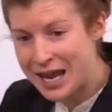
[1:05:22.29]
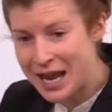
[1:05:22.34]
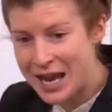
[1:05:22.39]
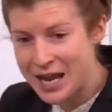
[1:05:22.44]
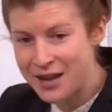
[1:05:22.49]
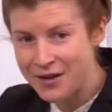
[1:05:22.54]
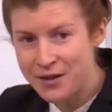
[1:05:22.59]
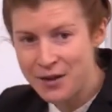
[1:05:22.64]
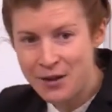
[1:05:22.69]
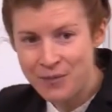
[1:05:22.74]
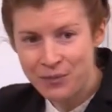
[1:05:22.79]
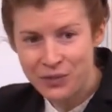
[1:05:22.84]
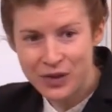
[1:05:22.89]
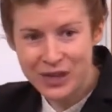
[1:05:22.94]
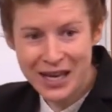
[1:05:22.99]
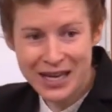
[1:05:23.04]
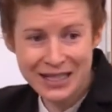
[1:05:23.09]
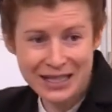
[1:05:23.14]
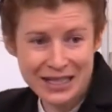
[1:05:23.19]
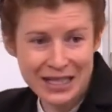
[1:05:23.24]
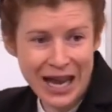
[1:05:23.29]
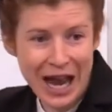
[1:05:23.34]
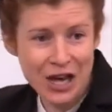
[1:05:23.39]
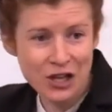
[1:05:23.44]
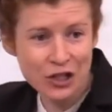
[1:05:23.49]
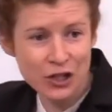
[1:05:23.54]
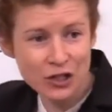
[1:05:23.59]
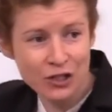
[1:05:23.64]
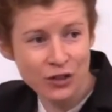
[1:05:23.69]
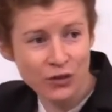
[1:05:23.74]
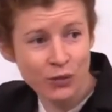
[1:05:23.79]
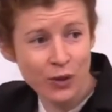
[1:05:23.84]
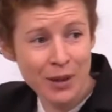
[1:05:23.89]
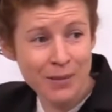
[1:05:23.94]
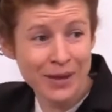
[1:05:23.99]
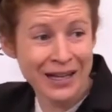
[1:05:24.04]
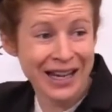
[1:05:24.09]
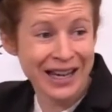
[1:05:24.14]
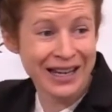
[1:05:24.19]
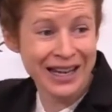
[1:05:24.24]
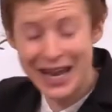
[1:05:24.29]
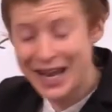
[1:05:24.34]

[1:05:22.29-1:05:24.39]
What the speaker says: is saying, these statues of women